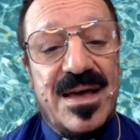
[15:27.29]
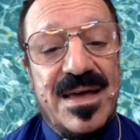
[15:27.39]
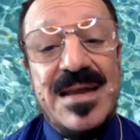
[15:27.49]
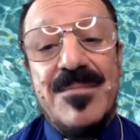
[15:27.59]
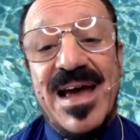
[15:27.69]

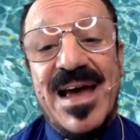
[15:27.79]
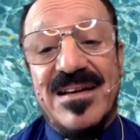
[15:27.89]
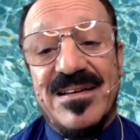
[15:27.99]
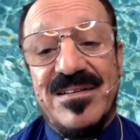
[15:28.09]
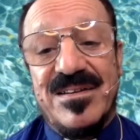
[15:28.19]
Getting
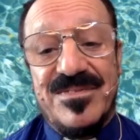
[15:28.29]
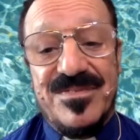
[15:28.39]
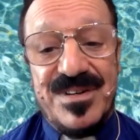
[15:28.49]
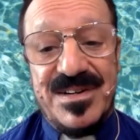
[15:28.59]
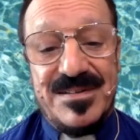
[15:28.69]
back to
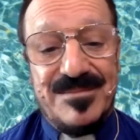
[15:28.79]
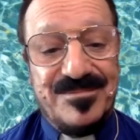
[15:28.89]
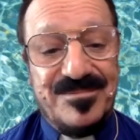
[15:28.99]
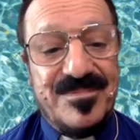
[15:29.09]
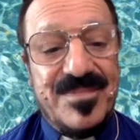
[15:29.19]
freedom.
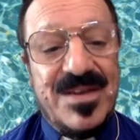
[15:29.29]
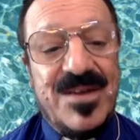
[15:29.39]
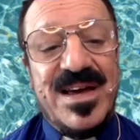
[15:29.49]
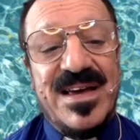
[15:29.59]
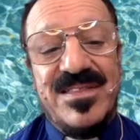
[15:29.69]

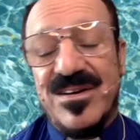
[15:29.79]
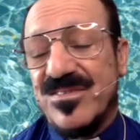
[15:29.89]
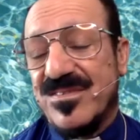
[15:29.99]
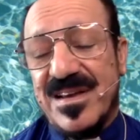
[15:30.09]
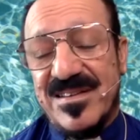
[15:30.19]
Okay,
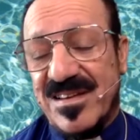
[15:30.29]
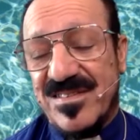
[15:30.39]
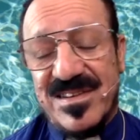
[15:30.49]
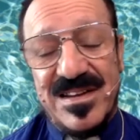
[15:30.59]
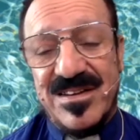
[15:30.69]
there's, as I
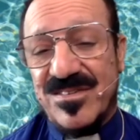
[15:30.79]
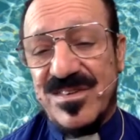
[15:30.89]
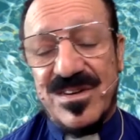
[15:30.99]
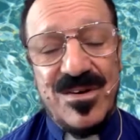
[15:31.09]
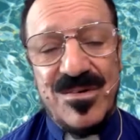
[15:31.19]
said, there's,
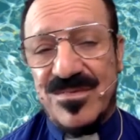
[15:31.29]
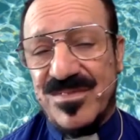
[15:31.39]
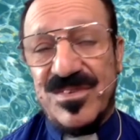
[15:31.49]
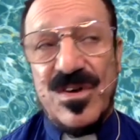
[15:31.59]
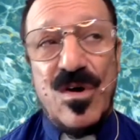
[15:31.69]
you know,
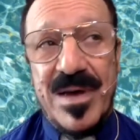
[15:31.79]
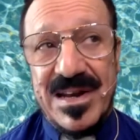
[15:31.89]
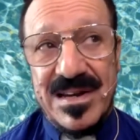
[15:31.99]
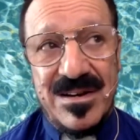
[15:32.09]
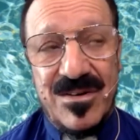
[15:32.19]
so
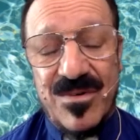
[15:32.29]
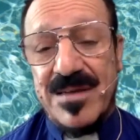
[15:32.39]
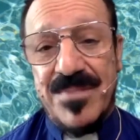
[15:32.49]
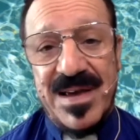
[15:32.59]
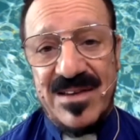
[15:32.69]
many
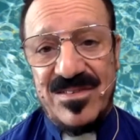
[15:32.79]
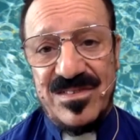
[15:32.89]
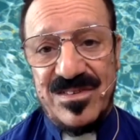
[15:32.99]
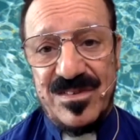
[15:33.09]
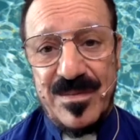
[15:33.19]
great
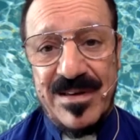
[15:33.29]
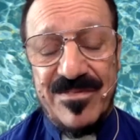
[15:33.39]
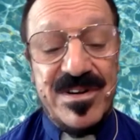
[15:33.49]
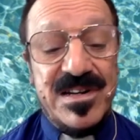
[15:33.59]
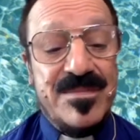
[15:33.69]
passages about
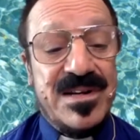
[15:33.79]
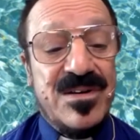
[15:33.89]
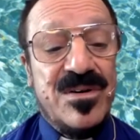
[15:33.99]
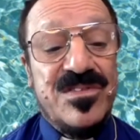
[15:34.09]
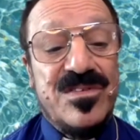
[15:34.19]
freedom in A
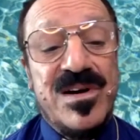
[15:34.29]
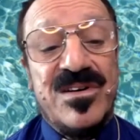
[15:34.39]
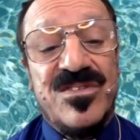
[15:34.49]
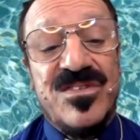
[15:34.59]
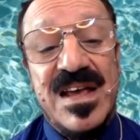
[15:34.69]
Course in
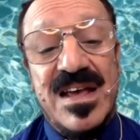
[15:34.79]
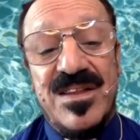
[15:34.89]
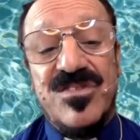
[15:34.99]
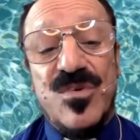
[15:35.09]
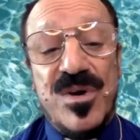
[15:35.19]
Miracles.
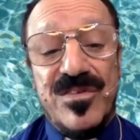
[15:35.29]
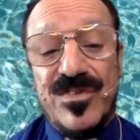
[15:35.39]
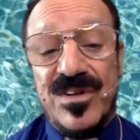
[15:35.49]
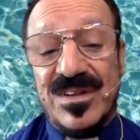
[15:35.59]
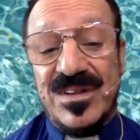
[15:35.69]
There's a
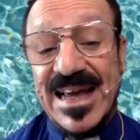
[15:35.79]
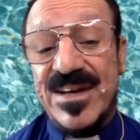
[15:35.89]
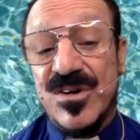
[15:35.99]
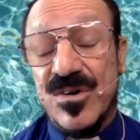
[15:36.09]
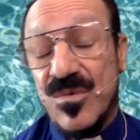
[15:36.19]
wonderful
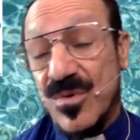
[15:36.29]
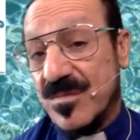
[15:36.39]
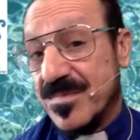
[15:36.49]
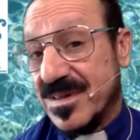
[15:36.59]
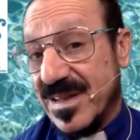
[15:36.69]
later
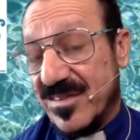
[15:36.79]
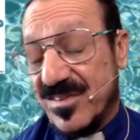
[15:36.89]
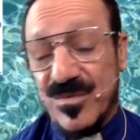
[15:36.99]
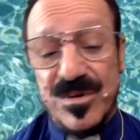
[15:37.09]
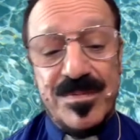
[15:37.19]
workbook
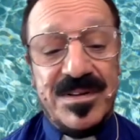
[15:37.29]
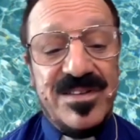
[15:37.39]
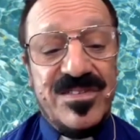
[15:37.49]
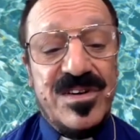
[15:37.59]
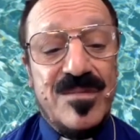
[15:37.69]

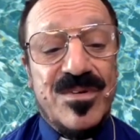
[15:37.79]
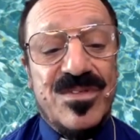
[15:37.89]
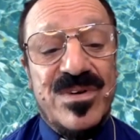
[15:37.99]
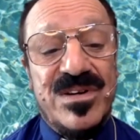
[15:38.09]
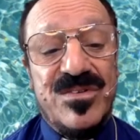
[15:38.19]
lesson number
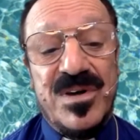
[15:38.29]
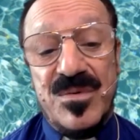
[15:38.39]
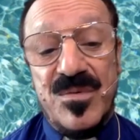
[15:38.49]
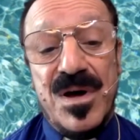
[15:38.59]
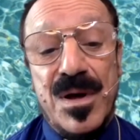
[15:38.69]

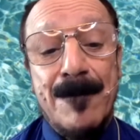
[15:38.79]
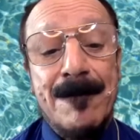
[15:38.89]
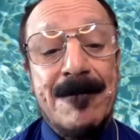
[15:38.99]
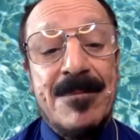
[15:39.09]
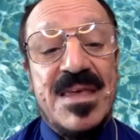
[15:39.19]
321,
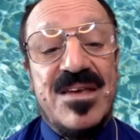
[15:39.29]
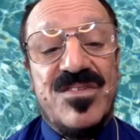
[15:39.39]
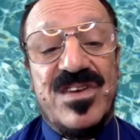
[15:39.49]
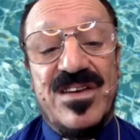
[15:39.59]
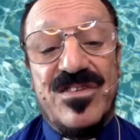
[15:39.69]

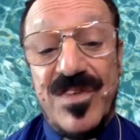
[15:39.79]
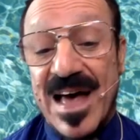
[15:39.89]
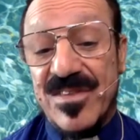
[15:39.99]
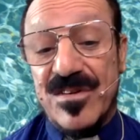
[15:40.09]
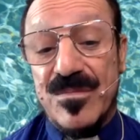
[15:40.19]
says,
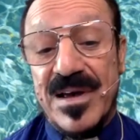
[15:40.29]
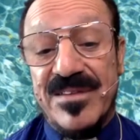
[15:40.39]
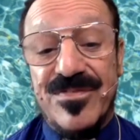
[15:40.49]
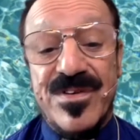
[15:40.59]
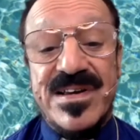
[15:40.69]
Father, my
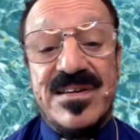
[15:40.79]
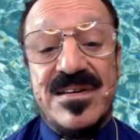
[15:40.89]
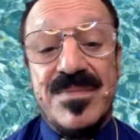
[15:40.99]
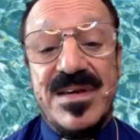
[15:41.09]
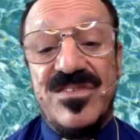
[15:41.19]

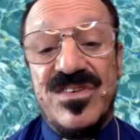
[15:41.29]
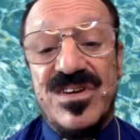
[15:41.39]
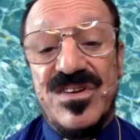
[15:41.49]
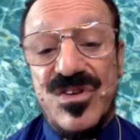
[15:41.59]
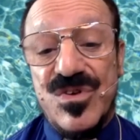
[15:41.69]
freedom is
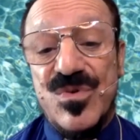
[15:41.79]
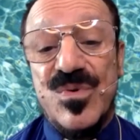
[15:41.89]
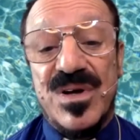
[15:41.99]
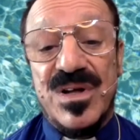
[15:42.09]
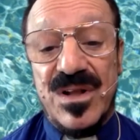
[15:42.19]
in
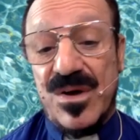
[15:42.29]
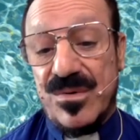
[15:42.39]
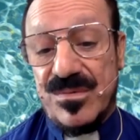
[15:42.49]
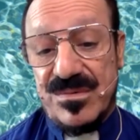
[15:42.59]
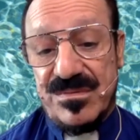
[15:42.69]
you
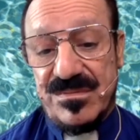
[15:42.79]
alone.